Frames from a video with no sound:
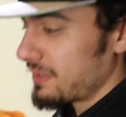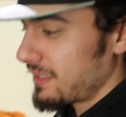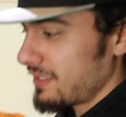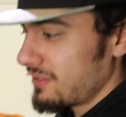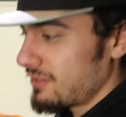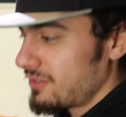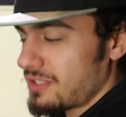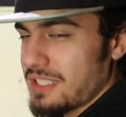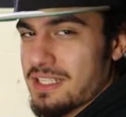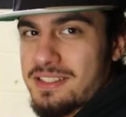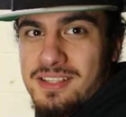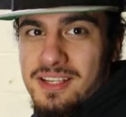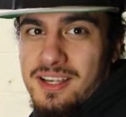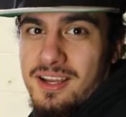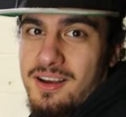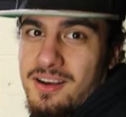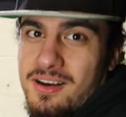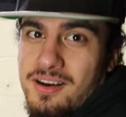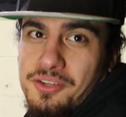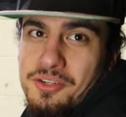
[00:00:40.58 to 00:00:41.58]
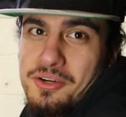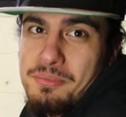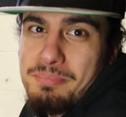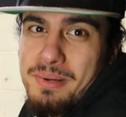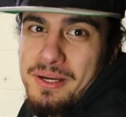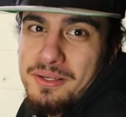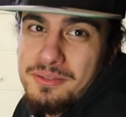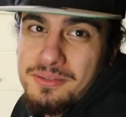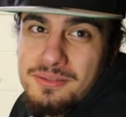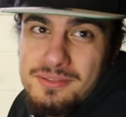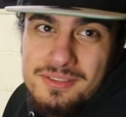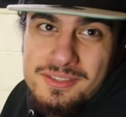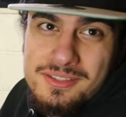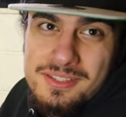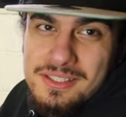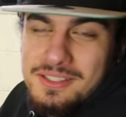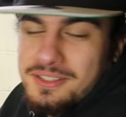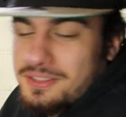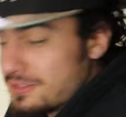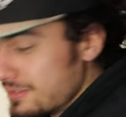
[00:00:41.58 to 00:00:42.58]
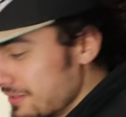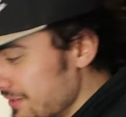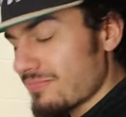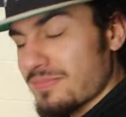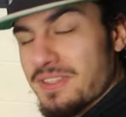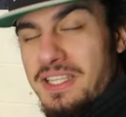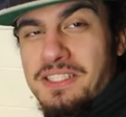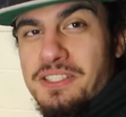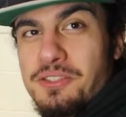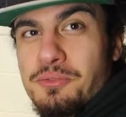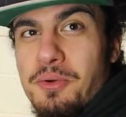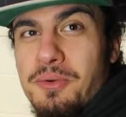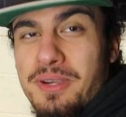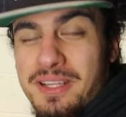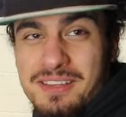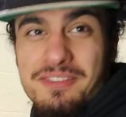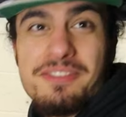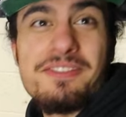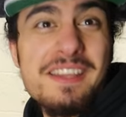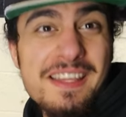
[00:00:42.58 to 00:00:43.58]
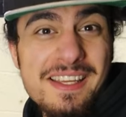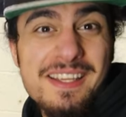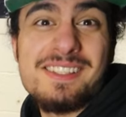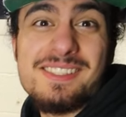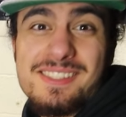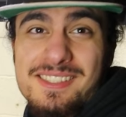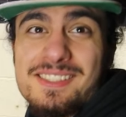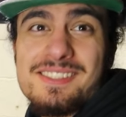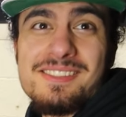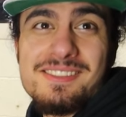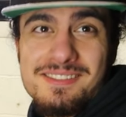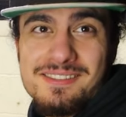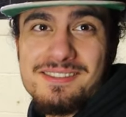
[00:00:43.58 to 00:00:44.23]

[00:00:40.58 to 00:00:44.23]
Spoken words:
because it's a car, not a boat. So this is what we're going to fix.